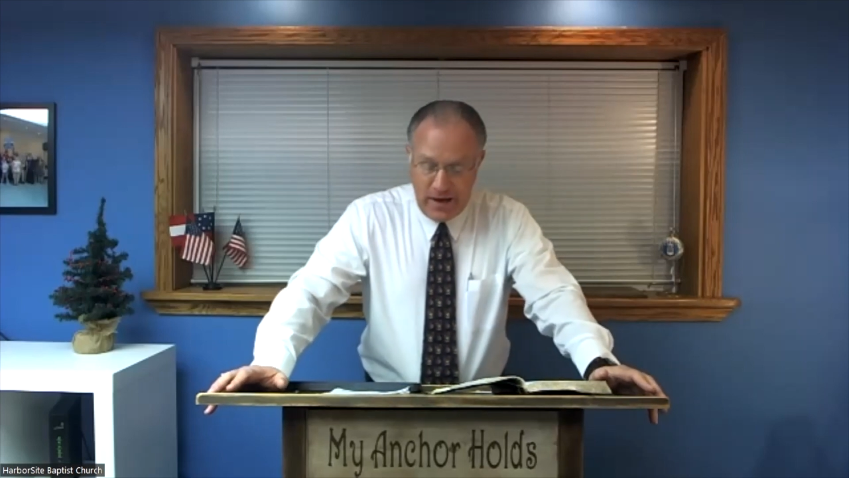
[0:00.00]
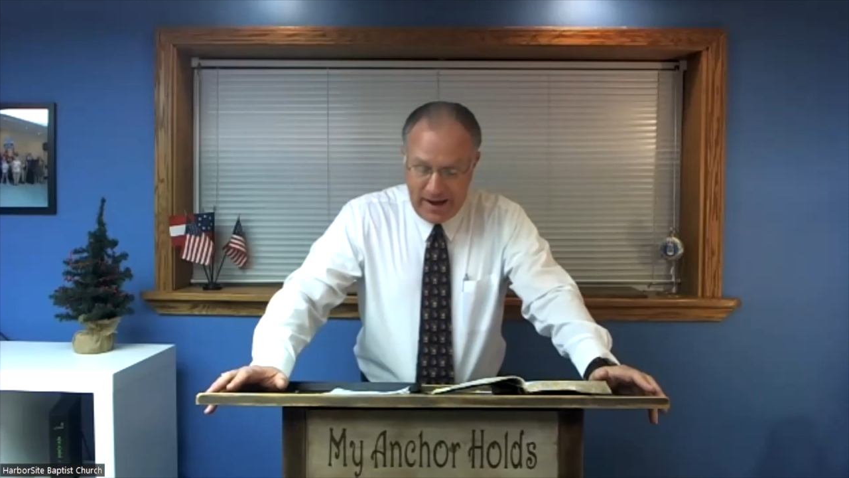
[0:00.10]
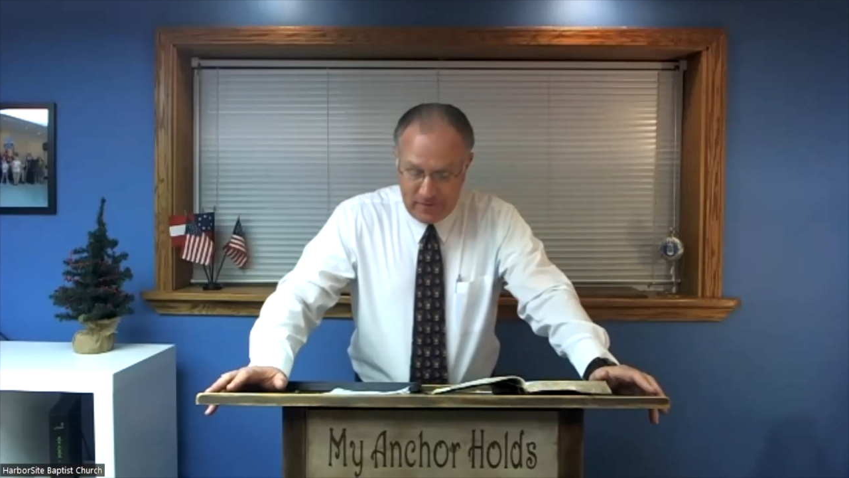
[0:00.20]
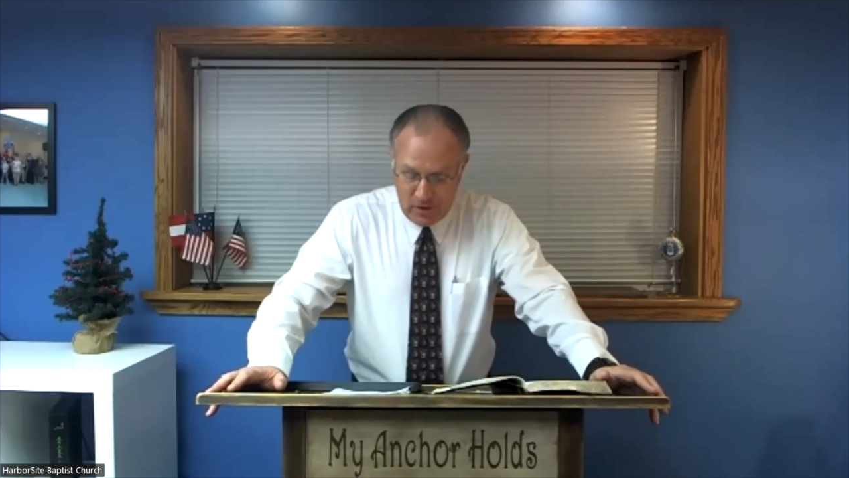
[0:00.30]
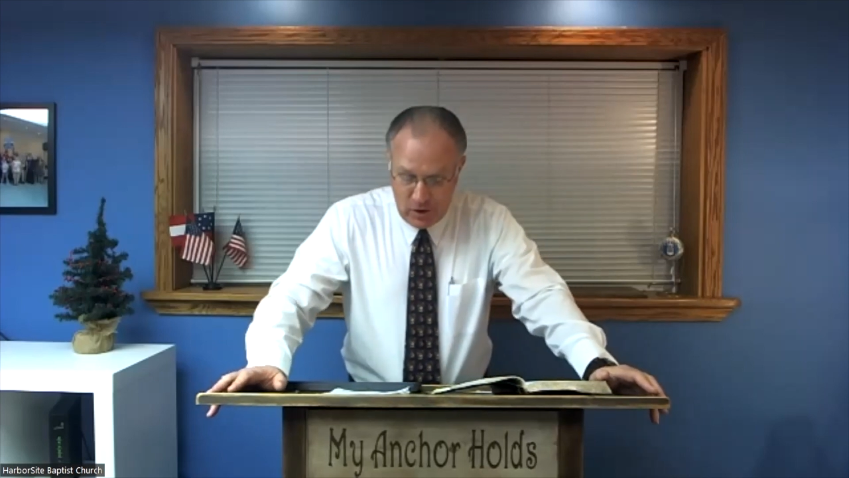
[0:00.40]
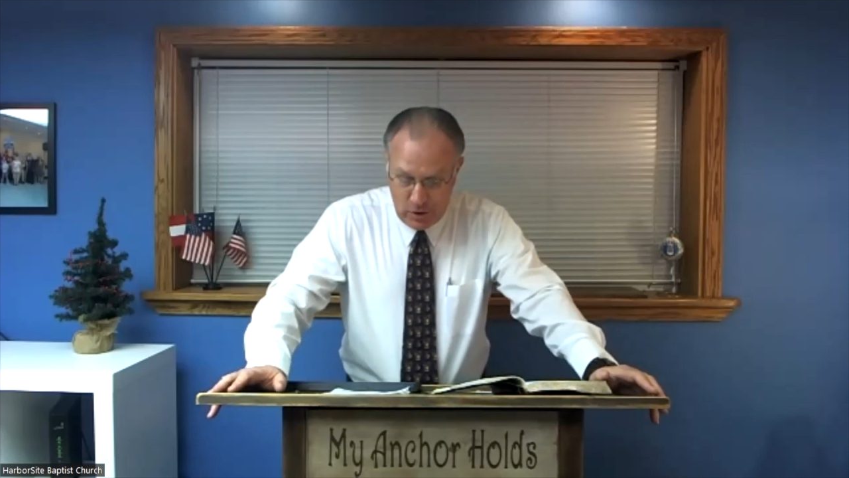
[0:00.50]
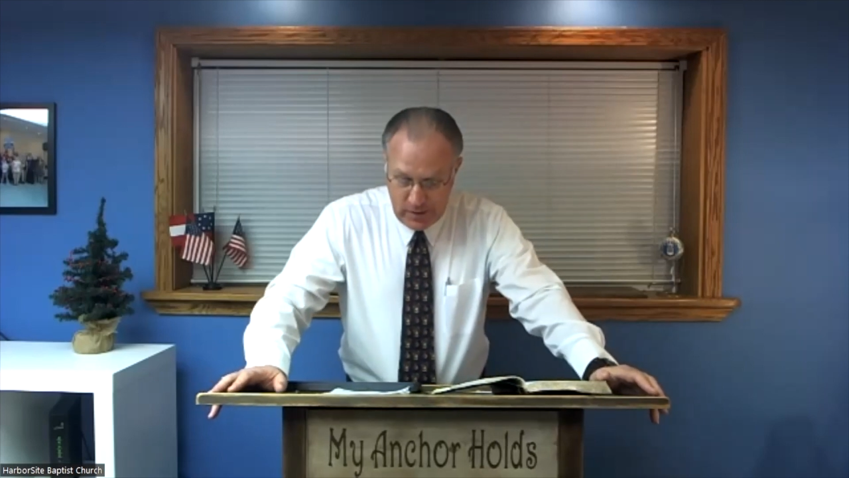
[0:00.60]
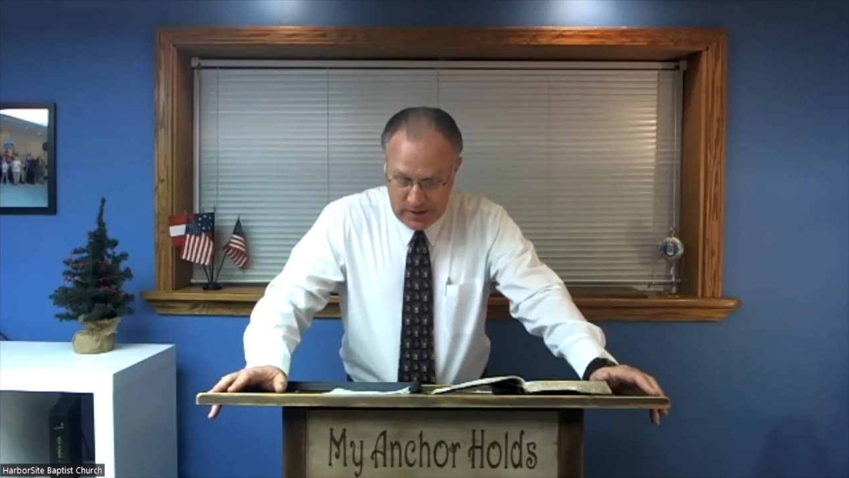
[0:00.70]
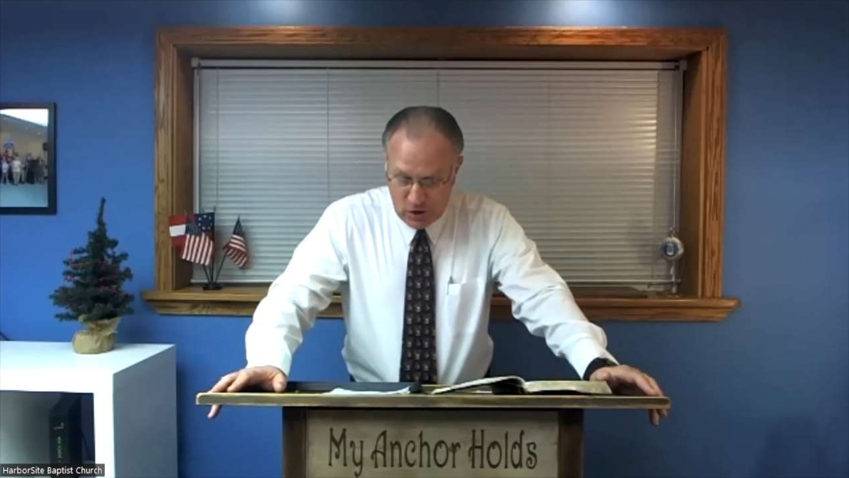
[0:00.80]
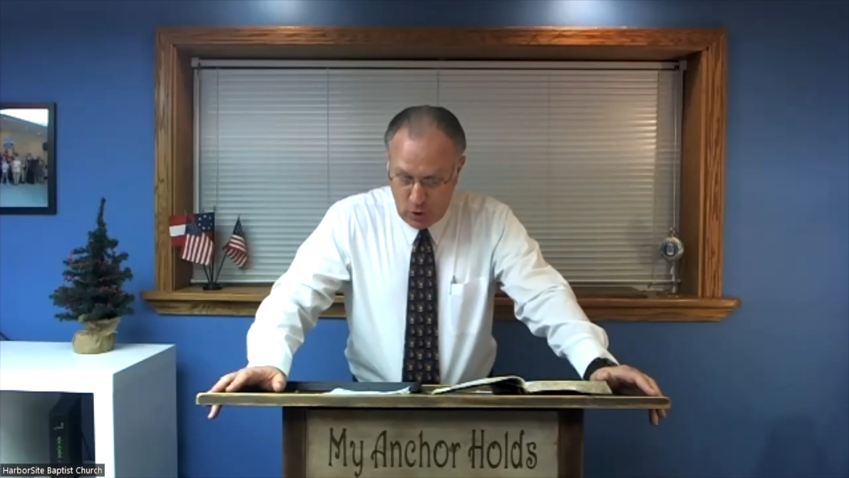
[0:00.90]
have to do
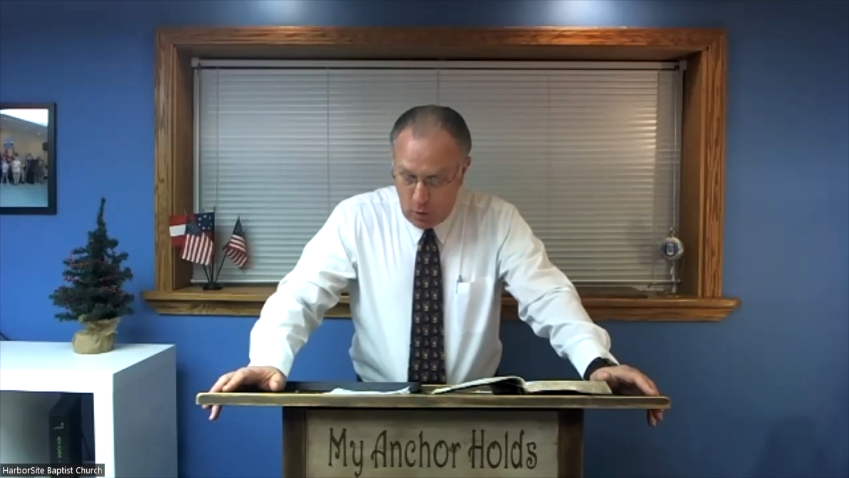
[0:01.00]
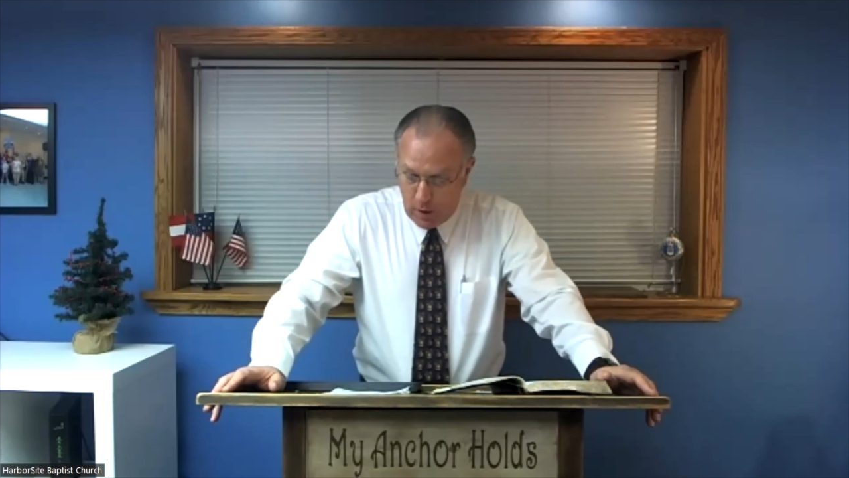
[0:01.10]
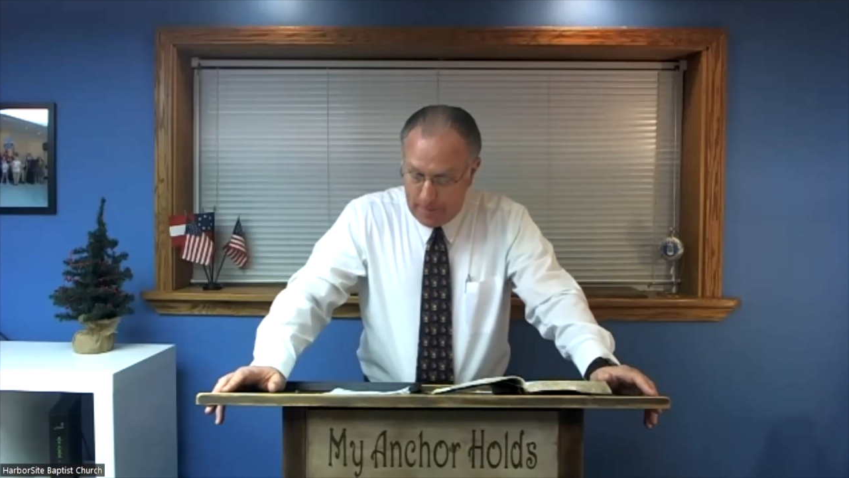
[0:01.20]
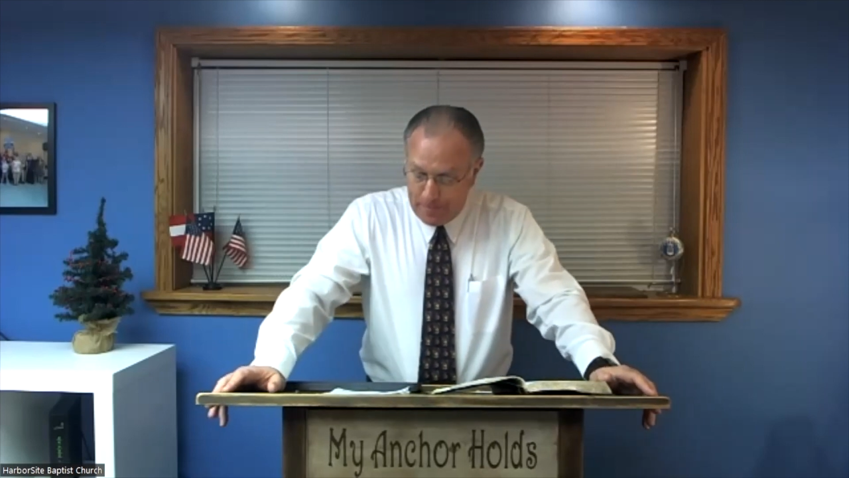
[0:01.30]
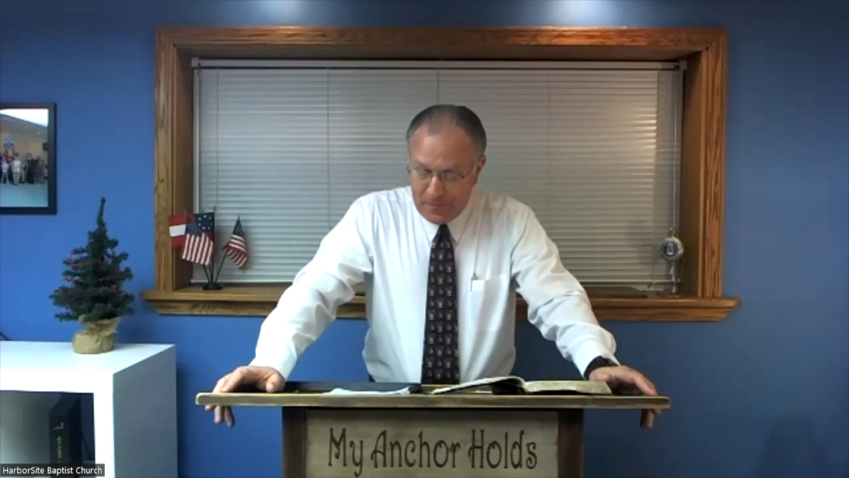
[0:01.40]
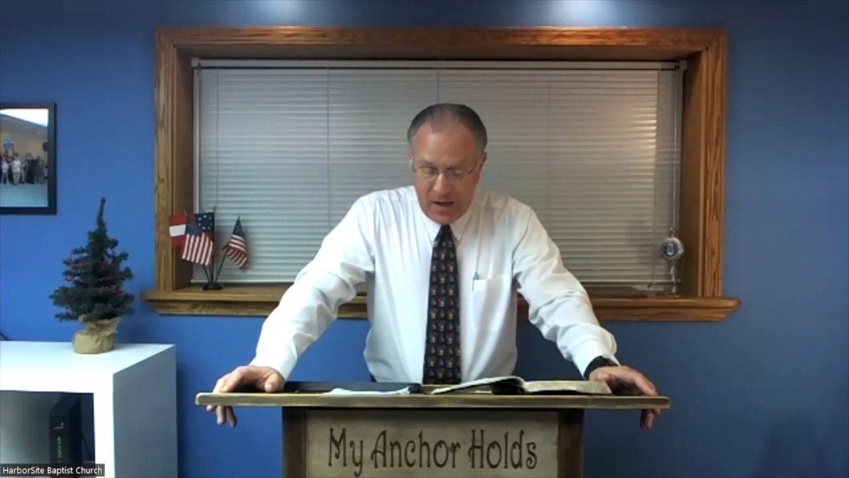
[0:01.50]
and so on.